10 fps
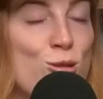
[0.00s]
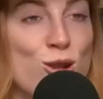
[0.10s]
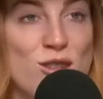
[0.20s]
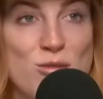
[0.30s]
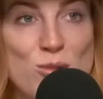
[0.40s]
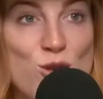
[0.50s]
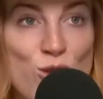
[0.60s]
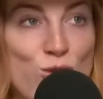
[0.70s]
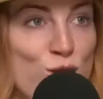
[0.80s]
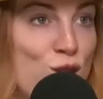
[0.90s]
or you
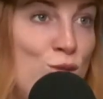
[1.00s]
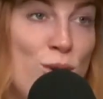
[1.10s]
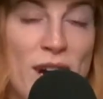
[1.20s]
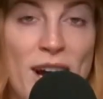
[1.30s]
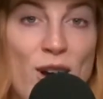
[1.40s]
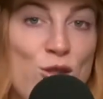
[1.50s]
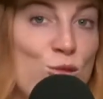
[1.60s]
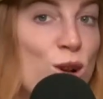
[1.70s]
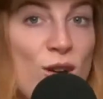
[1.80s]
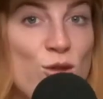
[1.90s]
move or you buy a house
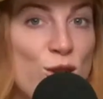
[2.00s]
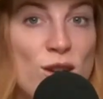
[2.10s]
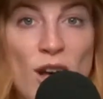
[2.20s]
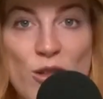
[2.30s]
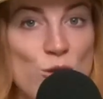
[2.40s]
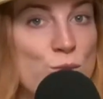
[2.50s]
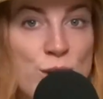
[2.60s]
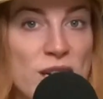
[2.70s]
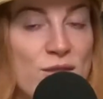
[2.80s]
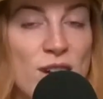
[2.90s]
or whatever other
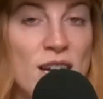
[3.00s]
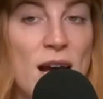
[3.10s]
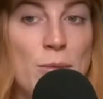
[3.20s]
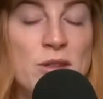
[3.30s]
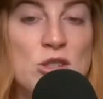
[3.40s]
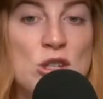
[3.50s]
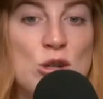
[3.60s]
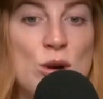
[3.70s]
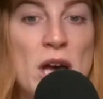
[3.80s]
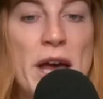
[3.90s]
big event happens to
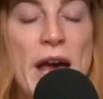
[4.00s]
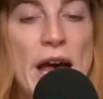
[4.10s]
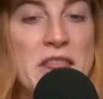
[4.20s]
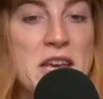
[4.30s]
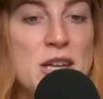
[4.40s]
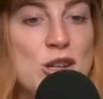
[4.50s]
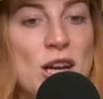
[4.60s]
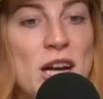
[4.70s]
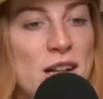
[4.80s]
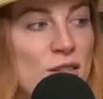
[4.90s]
you, and then
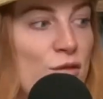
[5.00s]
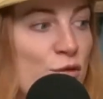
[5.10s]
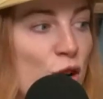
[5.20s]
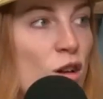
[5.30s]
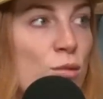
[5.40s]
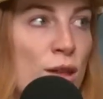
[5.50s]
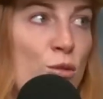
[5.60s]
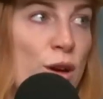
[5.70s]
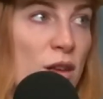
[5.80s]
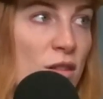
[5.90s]
it falls by the
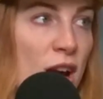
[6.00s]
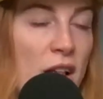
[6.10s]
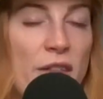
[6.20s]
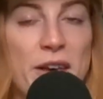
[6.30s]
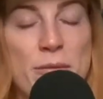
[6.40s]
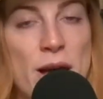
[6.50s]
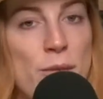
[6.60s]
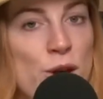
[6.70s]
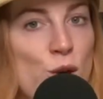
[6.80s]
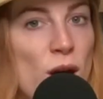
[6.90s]
wayside, and like
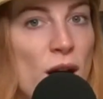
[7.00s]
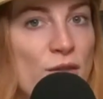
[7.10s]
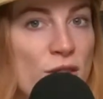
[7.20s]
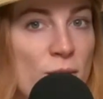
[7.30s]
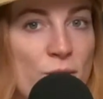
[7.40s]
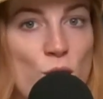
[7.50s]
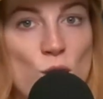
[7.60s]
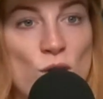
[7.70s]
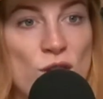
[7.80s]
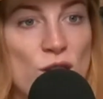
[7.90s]
maybe you have some
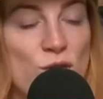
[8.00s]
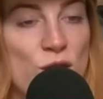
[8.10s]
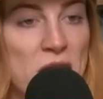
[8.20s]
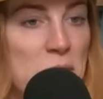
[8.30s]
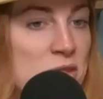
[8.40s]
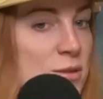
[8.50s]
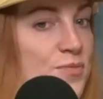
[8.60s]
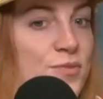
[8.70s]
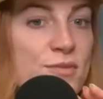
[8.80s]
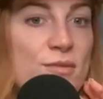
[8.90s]
photos that are framed
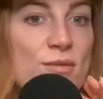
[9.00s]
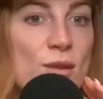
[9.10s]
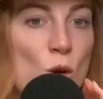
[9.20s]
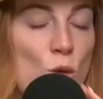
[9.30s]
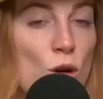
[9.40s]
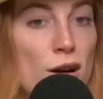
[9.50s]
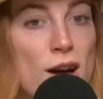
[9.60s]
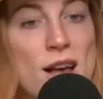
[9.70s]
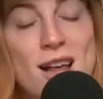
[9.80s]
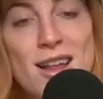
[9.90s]
or
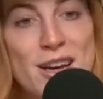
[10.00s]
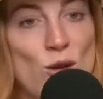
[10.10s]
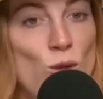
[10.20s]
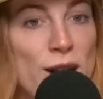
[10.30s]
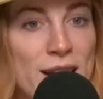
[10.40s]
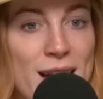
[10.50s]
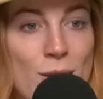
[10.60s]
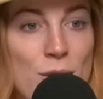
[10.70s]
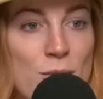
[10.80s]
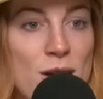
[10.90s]
like a wedding
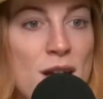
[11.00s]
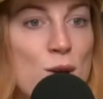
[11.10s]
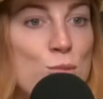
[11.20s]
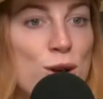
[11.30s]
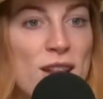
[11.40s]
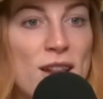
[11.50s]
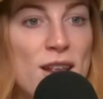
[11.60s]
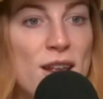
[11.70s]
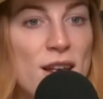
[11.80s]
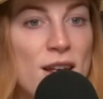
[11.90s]
album, but
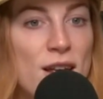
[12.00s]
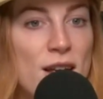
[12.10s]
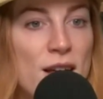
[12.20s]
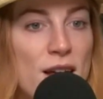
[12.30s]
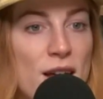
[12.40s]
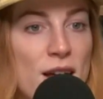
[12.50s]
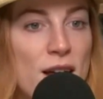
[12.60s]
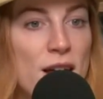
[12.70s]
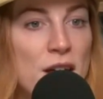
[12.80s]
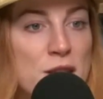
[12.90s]

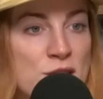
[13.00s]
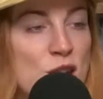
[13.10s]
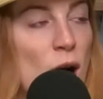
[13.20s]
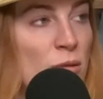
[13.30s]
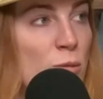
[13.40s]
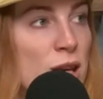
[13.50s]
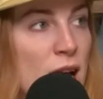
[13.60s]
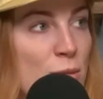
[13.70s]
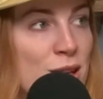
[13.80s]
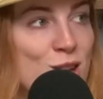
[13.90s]
it stops
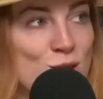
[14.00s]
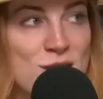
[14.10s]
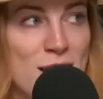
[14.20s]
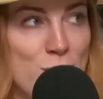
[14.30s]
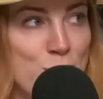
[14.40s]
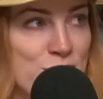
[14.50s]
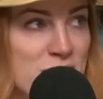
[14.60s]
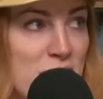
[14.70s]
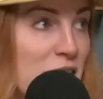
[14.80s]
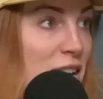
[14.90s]
becoming your entire
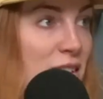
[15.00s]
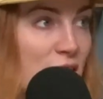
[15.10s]
personality, if